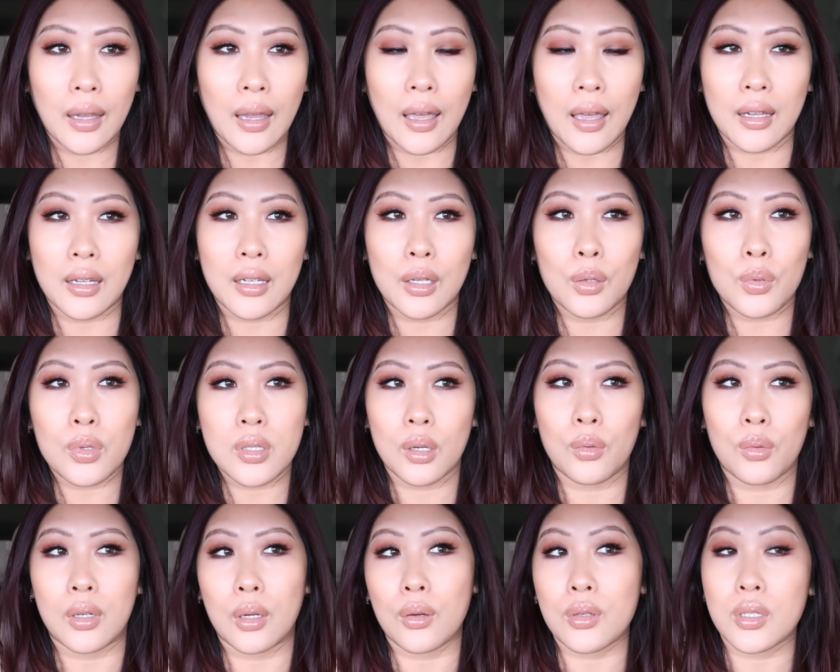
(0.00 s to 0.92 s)
and it was
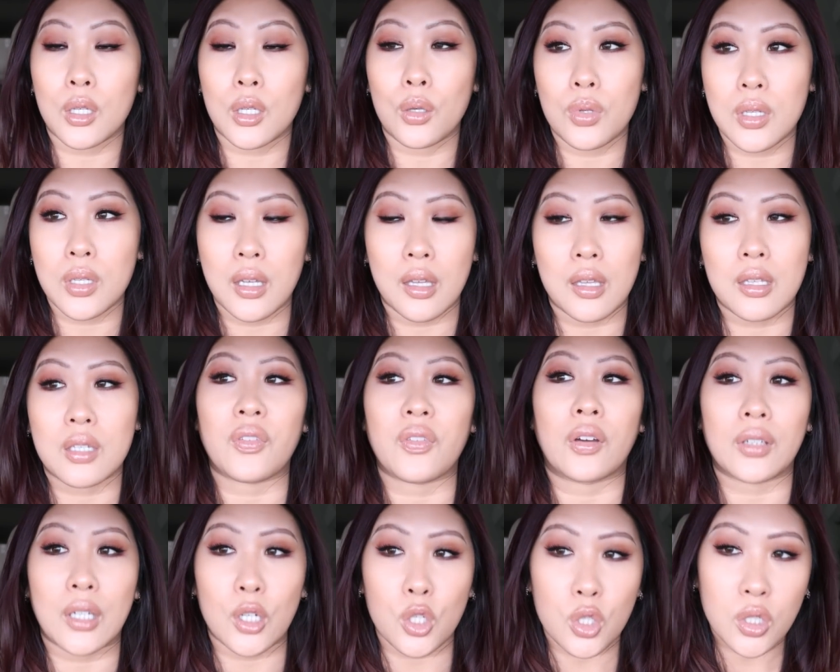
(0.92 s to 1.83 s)
like when I was using it as
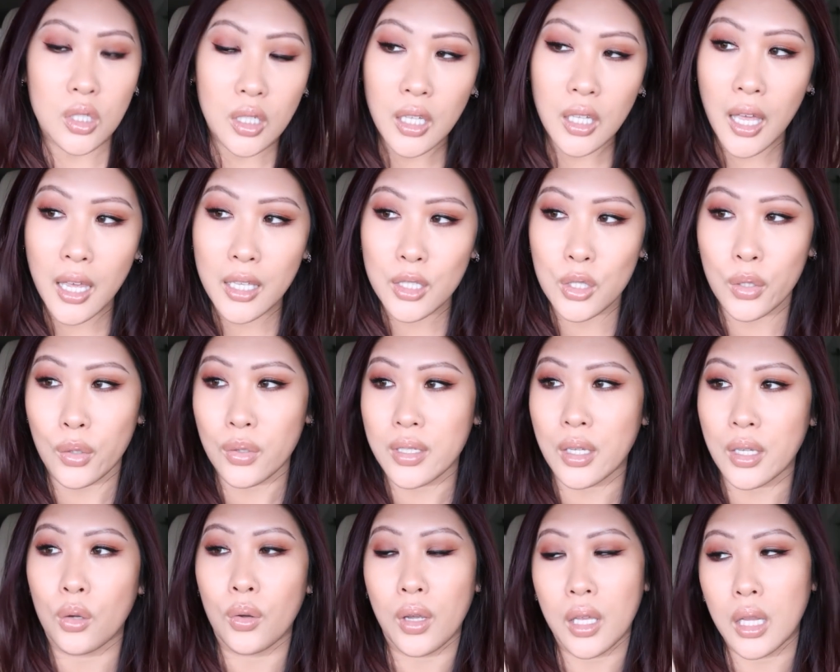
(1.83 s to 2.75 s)
foundation a lot, so I was
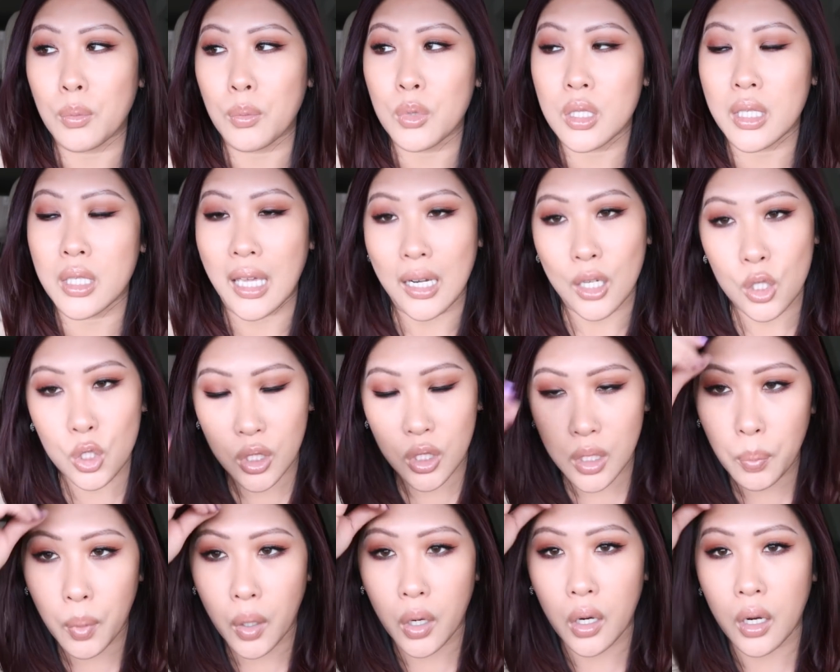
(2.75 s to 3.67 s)
like, okay, let me just get it
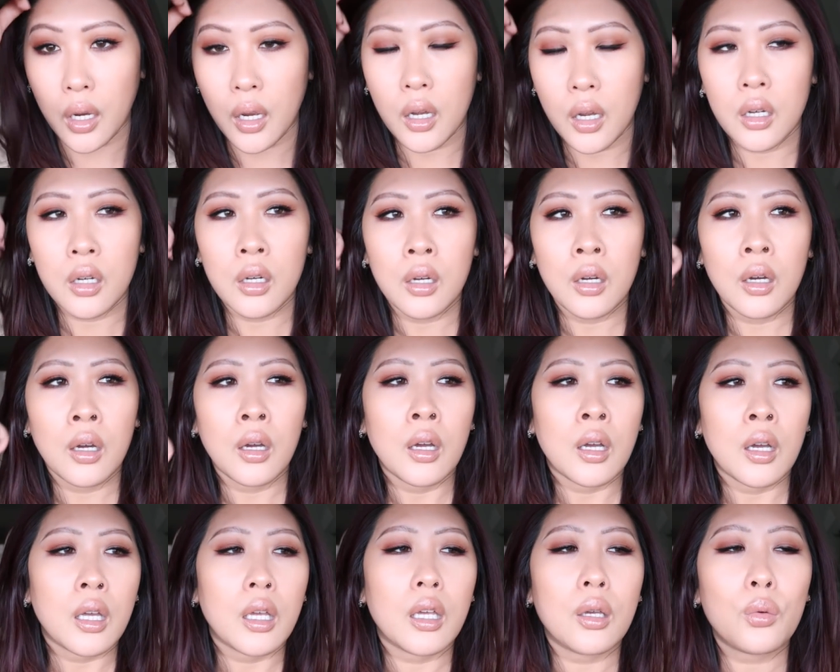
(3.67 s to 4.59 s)
cheaper
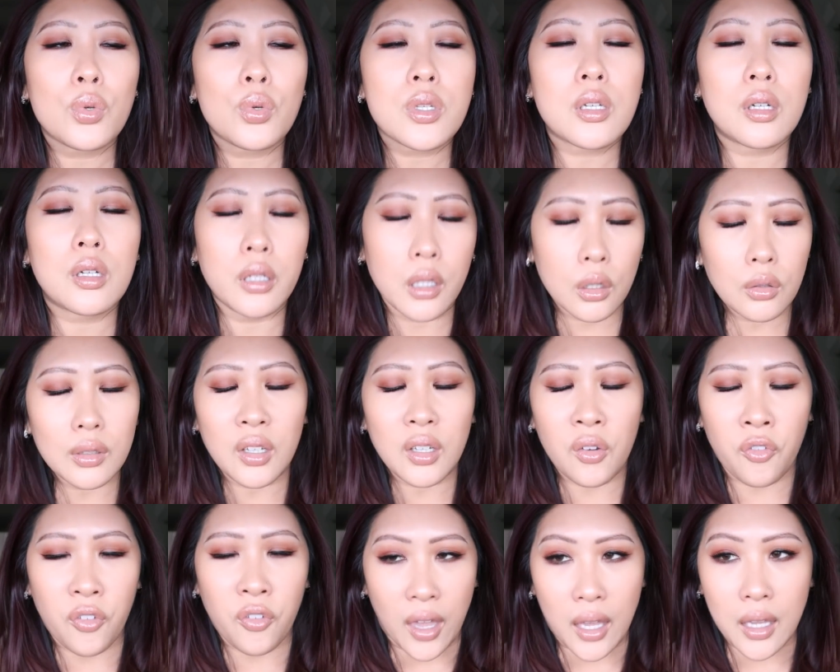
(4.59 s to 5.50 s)
it was clearly
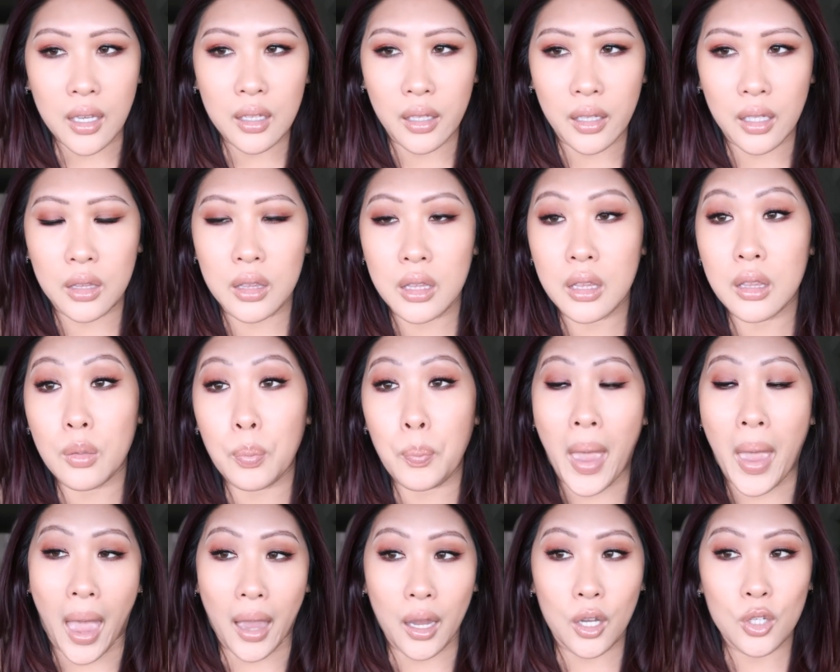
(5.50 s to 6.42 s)
fake. Like the
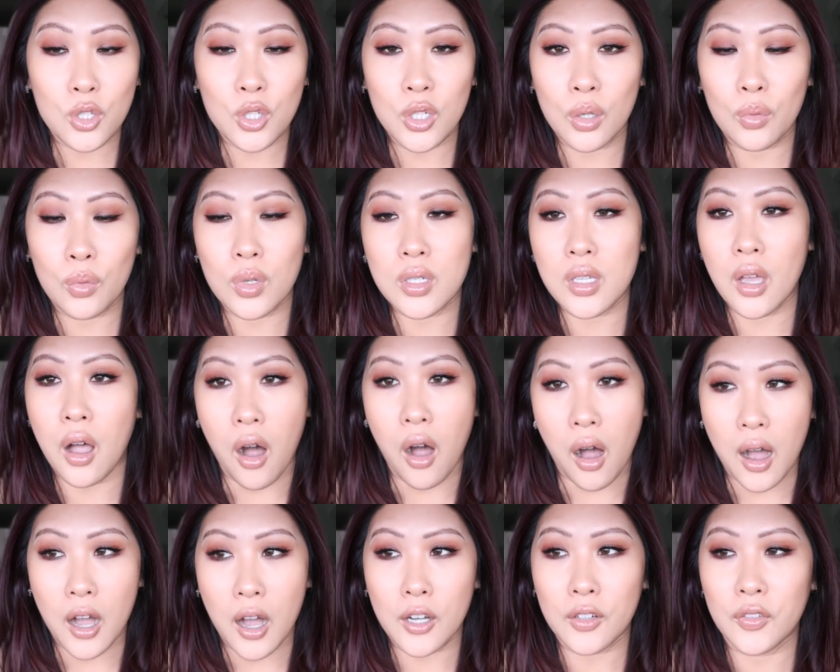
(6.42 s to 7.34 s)
packaging was
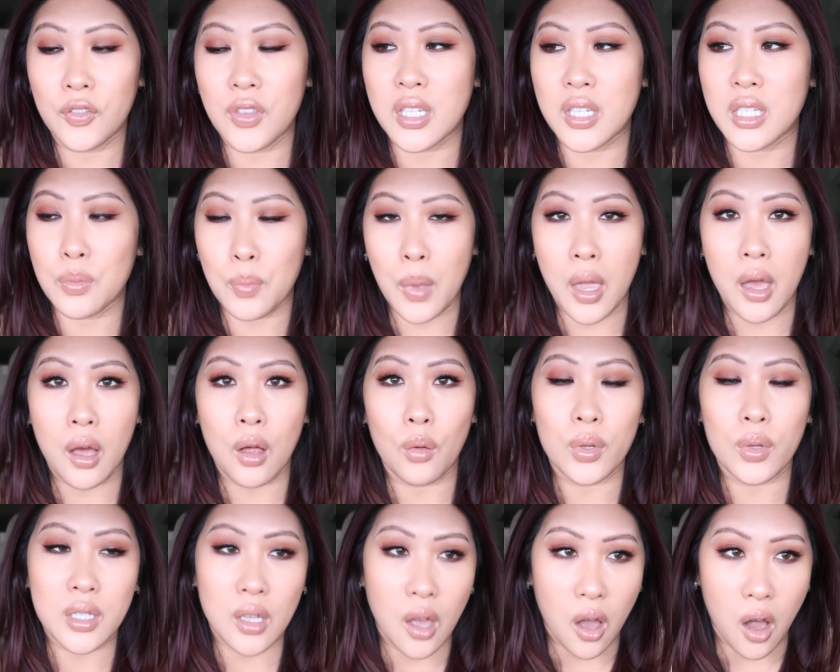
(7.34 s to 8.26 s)
off, the smell
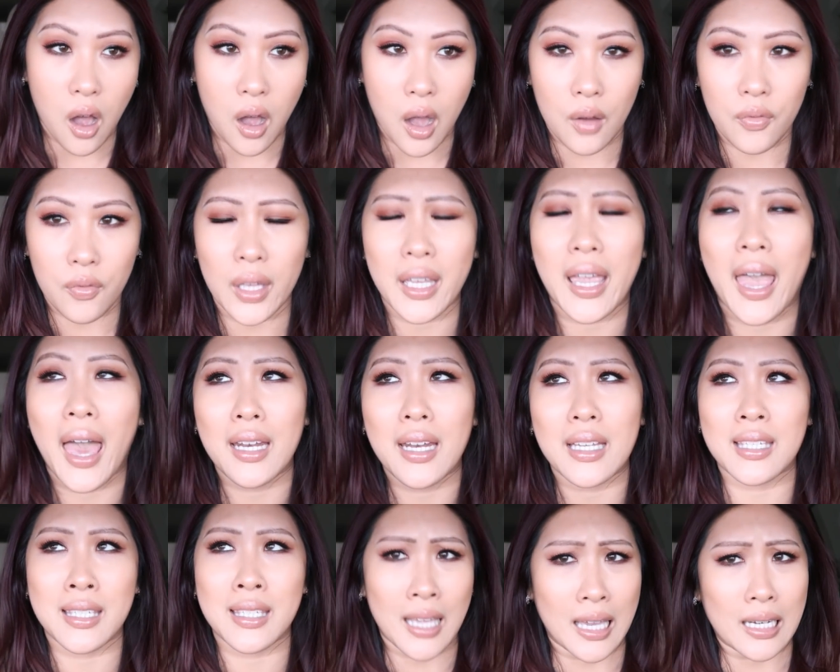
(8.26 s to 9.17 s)
was off. Like it had
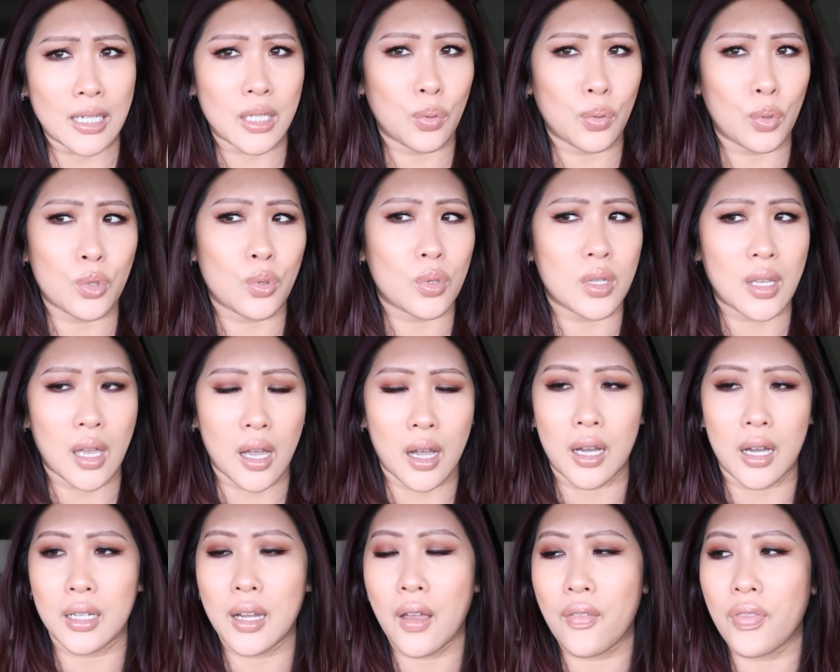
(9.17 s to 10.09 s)
a scent, which was
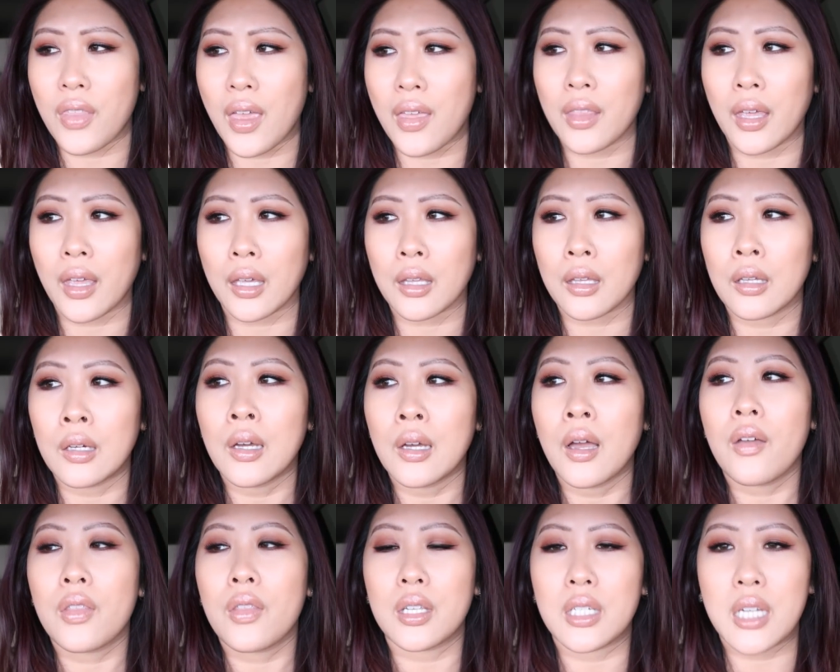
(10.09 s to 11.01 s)
odd. And then like
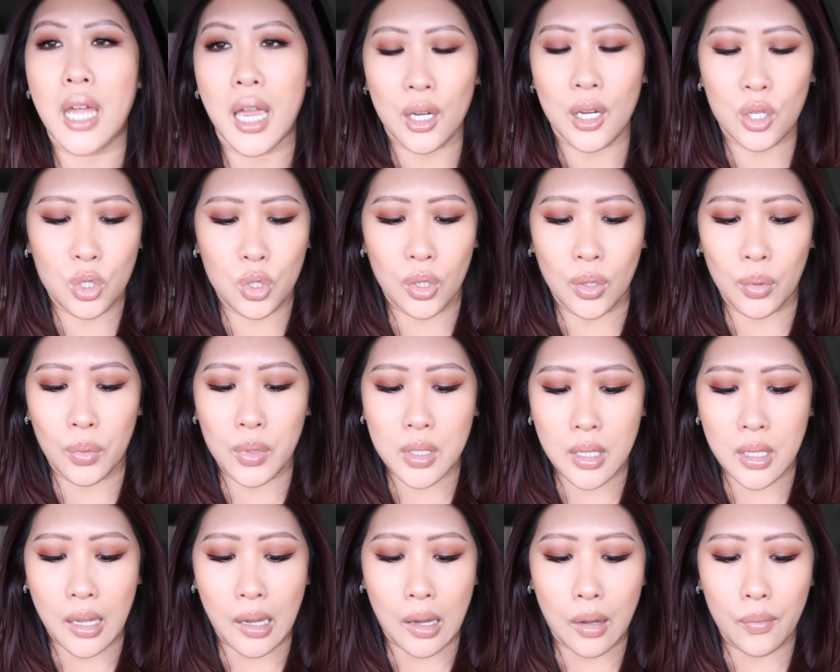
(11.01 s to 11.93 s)
the texture was
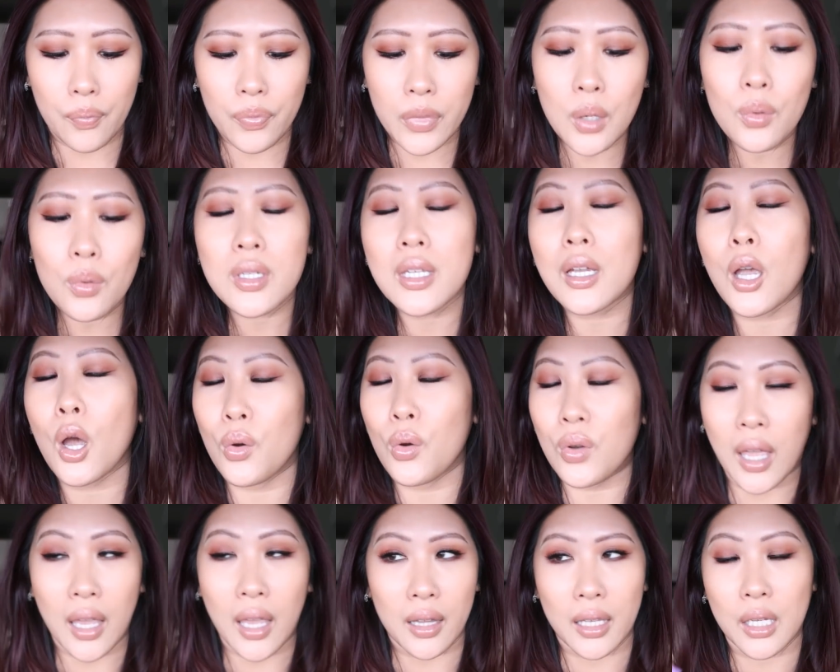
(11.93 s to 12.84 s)
like, it was like
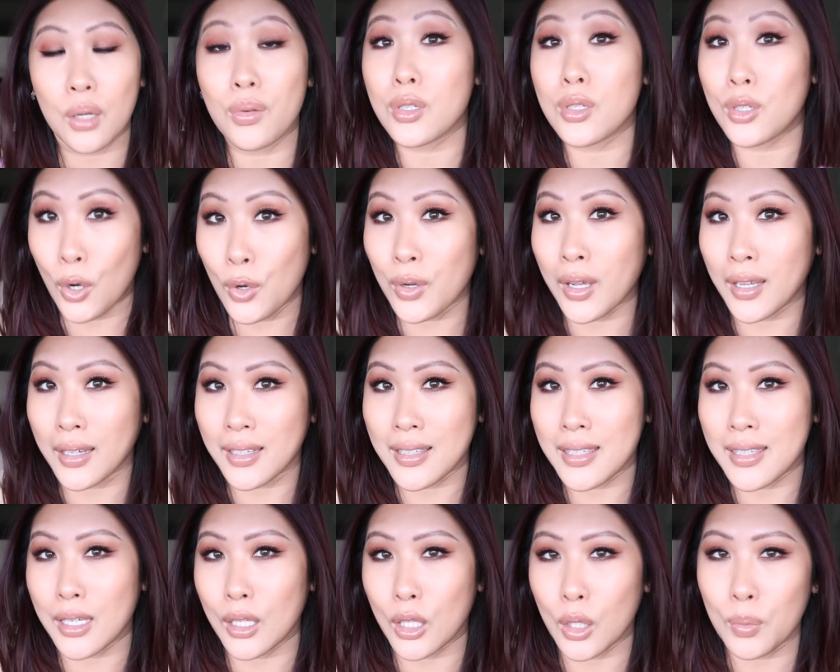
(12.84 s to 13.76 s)
okay. Like it was an okay
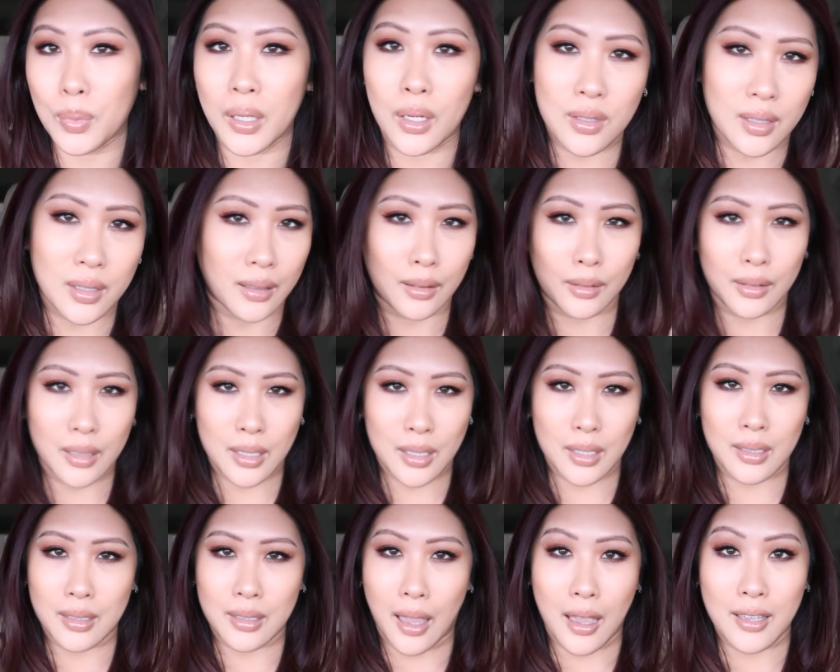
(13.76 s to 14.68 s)
concealer, but I was like, this
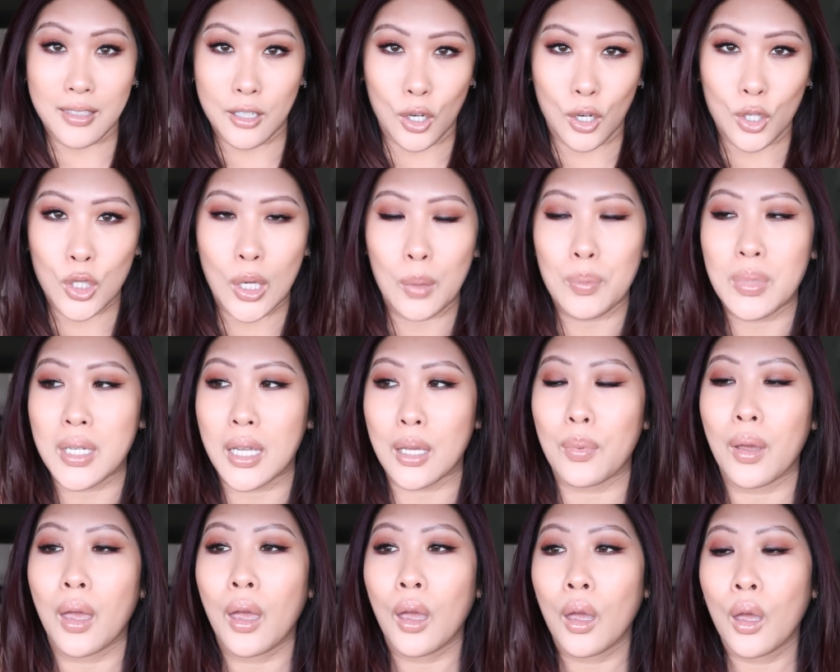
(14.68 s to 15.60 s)
is not Tarte Shape Tape.